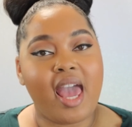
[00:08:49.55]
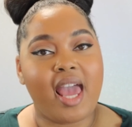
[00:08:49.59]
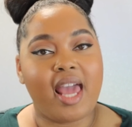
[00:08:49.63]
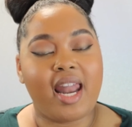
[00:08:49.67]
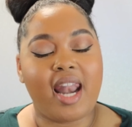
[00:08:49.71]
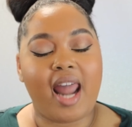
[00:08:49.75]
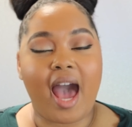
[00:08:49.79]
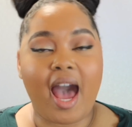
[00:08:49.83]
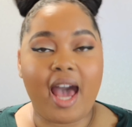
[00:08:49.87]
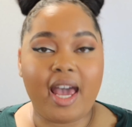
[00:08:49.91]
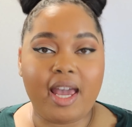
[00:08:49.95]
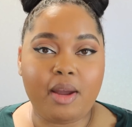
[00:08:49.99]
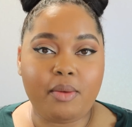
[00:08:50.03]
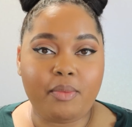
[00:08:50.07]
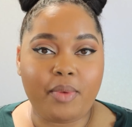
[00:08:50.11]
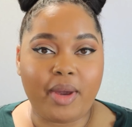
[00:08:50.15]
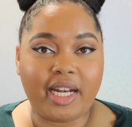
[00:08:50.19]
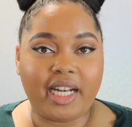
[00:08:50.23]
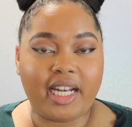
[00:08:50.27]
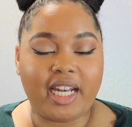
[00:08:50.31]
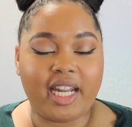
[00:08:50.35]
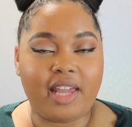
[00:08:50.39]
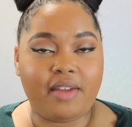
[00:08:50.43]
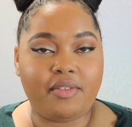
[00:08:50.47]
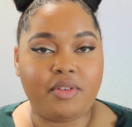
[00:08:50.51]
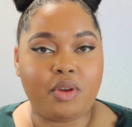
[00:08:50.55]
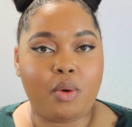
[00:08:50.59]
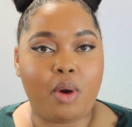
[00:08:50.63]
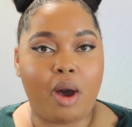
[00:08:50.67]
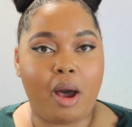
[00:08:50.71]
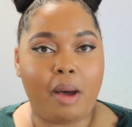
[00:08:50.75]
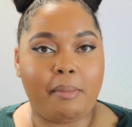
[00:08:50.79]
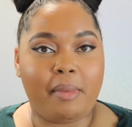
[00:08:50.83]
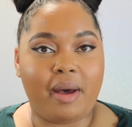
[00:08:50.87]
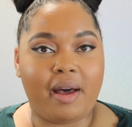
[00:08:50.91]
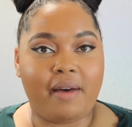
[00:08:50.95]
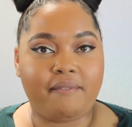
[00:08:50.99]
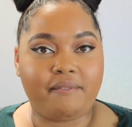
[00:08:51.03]
And I am ready to give you
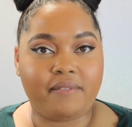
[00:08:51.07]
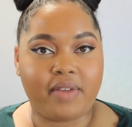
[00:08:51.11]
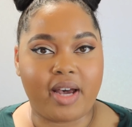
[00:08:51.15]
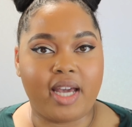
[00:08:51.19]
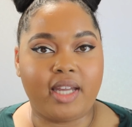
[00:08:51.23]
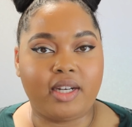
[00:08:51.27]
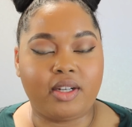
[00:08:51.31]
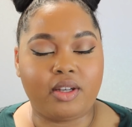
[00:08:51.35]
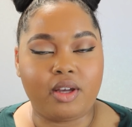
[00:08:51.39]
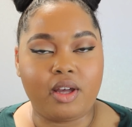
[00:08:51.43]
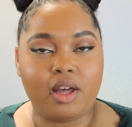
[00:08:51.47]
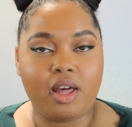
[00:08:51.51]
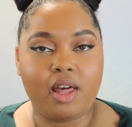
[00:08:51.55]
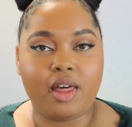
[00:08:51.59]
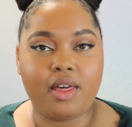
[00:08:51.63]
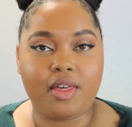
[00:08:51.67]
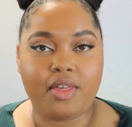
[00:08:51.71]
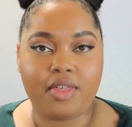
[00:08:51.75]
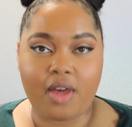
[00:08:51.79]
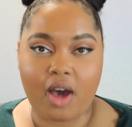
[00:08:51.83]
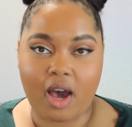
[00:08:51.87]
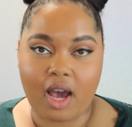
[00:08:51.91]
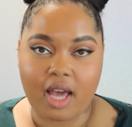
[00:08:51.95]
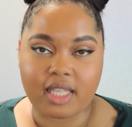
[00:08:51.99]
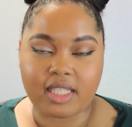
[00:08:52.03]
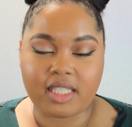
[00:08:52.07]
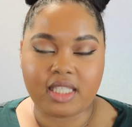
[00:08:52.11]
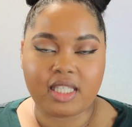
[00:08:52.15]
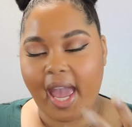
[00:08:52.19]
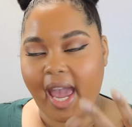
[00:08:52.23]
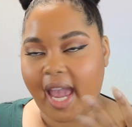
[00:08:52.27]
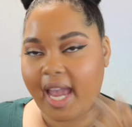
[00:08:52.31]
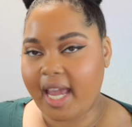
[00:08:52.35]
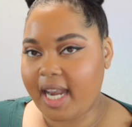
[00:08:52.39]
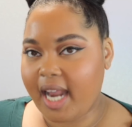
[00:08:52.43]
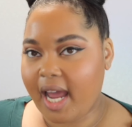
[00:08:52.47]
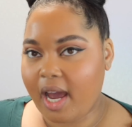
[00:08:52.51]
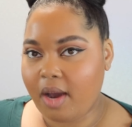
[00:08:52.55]
all my final thoughts.
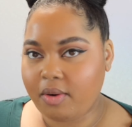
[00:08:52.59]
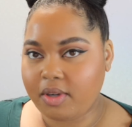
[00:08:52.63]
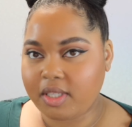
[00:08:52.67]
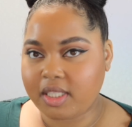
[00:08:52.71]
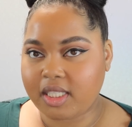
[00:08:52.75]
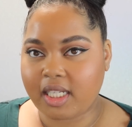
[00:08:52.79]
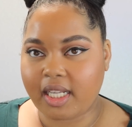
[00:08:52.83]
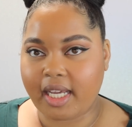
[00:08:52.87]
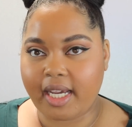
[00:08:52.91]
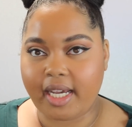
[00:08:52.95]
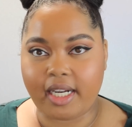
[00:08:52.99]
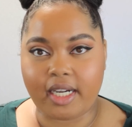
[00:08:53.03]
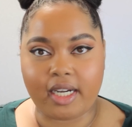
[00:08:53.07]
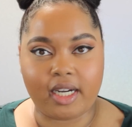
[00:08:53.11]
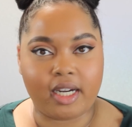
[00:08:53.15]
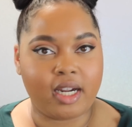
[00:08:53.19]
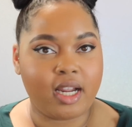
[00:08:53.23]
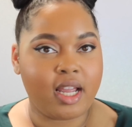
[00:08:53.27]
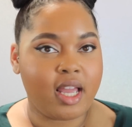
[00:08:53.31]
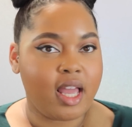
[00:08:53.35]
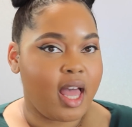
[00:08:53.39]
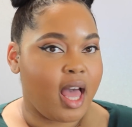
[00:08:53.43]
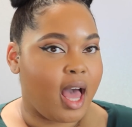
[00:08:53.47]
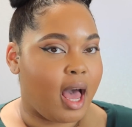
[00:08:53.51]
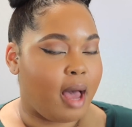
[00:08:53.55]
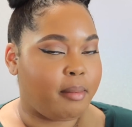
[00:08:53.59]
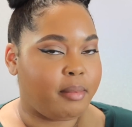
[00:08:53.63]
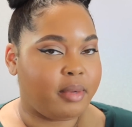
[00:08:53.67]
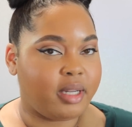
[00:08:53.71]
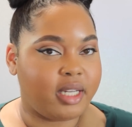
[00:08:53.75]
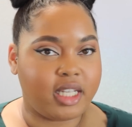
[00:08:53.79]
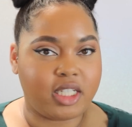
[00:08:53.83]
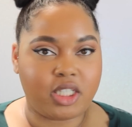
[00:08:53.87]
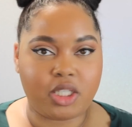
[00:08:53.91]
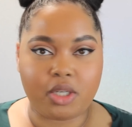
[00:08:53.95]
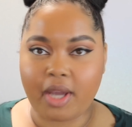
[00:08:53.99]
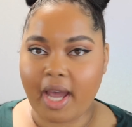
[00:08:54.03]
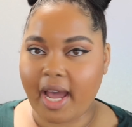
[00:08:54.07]
Eight hours later, I'm gonna
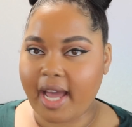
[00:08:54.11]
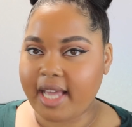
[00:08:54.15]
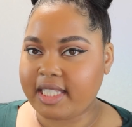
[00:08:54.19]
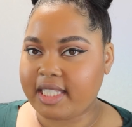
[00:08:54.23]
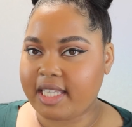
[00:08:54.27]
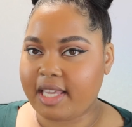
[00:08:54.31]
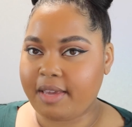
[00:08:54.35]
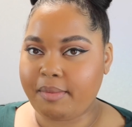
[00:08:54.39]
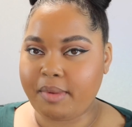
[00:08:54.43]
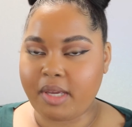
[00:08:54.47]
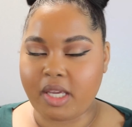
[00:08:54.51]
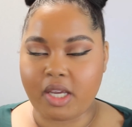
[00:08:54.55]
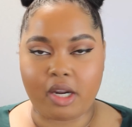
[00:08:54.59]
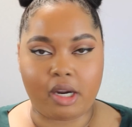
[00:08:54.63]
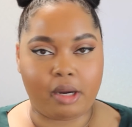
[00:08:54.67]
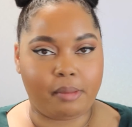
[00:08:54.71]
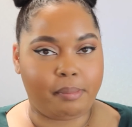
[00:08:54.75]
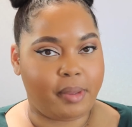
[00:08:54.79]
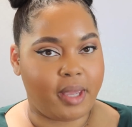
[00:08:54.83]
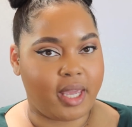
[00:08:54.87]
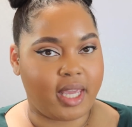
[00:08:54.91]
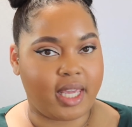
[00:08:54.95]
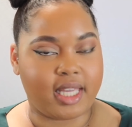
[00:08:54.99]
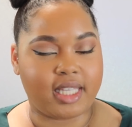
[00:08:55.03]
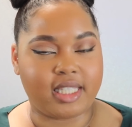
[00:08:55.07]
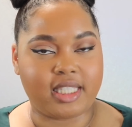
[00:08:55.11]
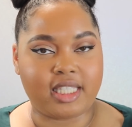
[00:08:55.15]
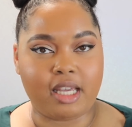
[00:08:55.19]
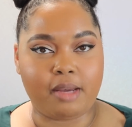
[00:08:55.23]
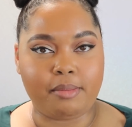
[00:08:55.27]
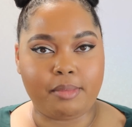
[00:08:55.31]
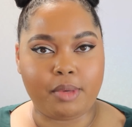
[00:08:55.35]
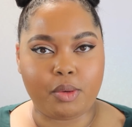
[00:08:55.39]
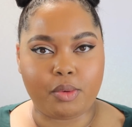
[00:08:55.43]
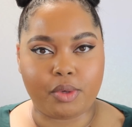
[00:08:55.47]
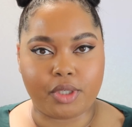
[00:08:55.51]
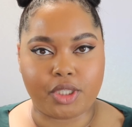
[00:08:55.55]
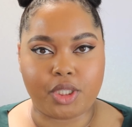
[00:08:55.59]
let you guys give me your opinion. Tell
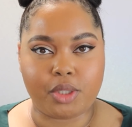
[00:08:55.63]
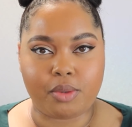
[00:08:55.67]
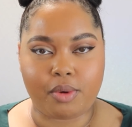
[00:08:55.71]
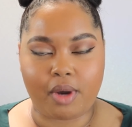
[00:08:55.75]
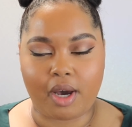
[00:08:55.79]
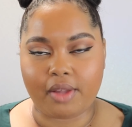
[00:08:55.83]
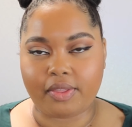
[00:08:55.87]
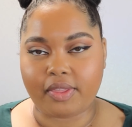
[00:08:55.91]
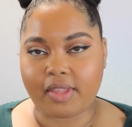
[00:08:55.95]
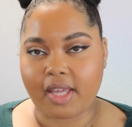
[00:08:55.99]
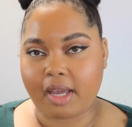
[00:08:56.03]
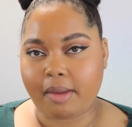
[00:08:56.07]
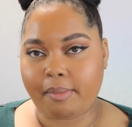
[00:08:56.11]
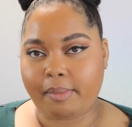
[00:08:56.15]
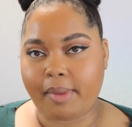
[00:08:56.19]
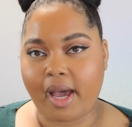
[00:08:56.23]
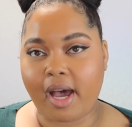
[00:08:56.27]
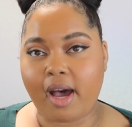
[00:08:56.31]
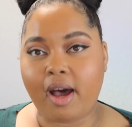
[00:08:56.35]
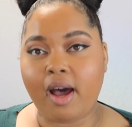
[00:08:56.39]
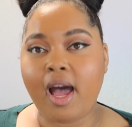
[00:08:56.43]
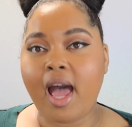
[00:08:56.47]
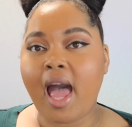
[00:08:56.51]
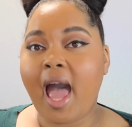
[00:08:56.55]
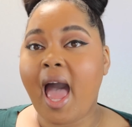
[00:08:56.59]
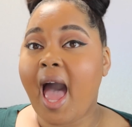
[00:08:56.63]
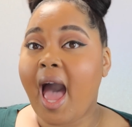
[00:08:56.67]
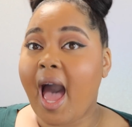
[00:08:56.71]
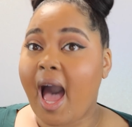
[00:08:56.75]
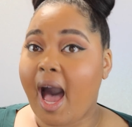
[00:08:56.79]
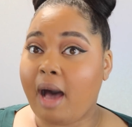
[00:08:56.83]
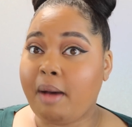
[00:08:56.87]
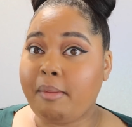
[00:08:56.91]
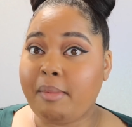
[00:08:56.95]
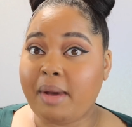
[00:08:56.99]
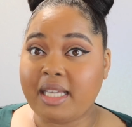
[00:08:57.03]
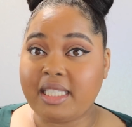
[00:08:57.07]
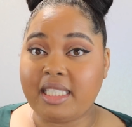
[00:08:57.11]
me what you all think about
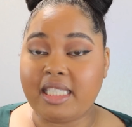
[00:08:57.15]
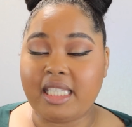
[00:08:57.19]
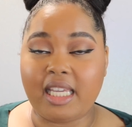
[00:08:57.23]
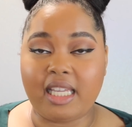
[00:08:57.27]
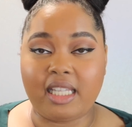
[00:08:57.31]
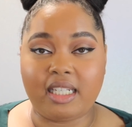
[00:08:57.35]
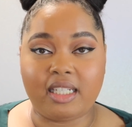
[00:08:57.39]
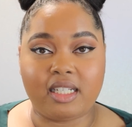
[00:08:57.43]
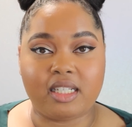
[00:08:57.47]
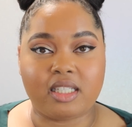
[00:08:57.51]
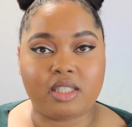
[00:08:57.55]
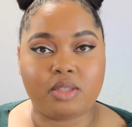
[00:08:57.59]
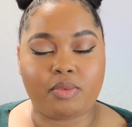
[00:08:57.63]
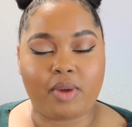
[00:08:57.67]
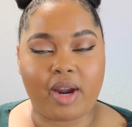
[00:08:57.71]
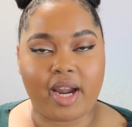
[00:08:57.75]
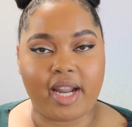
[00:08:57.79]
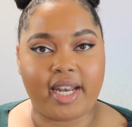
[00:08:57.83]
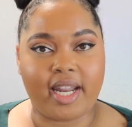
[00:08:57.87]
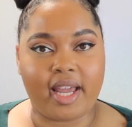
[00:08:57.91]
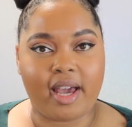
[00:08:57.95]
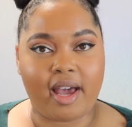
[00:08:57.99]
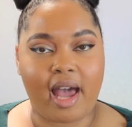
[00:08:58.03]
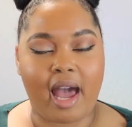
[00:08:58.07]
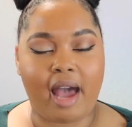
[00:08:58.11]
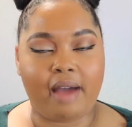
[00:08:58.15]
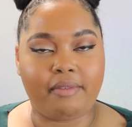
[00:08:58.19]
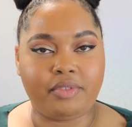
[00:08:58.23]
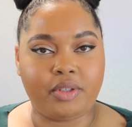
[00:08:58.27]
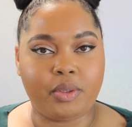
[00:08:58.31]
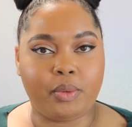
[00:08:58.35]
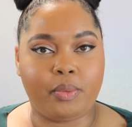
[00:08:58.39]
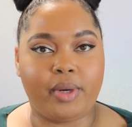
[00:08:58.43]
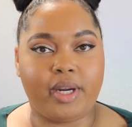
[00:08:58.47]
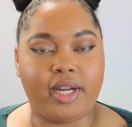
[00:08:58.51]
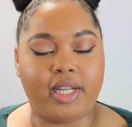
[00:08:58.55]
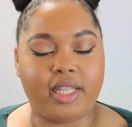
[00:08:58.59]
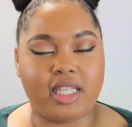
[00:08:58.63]
how my skin looks right now after
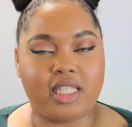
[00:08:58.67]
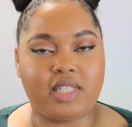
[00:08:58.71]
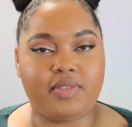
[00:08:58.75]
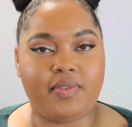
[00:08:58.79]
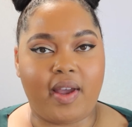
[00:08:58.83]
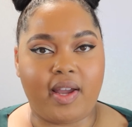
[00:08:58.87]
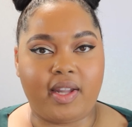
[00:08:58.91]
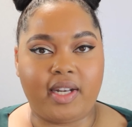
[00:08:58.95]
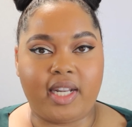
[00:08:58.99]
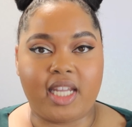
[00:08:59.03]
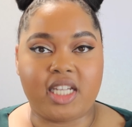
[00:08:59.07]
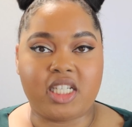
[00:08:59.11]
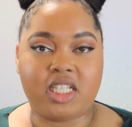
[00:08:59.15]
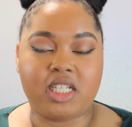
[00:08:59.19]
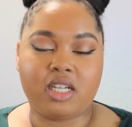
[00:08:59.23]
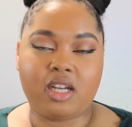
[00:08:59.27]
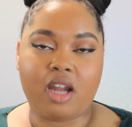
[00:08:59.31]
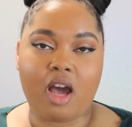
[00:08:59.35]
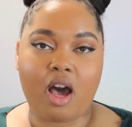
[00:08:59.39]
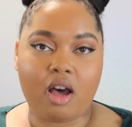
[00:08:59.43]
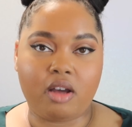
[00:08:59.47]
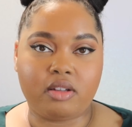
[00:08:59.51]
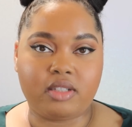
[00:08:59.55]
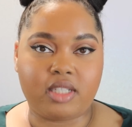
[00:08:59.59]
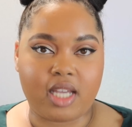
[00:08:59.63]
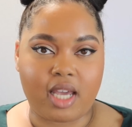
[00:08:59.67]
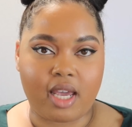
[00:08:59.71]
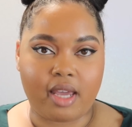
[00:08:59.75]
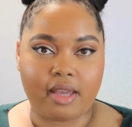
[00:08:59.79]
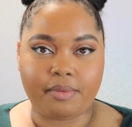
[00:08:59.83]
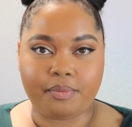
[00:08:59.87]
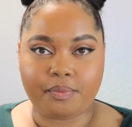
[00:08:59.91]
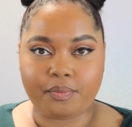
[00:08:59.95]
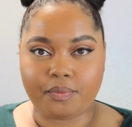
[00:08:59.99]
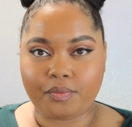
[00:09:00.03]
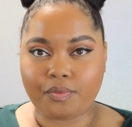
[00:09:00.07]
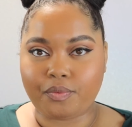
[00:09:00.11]
wearing this foundation all day.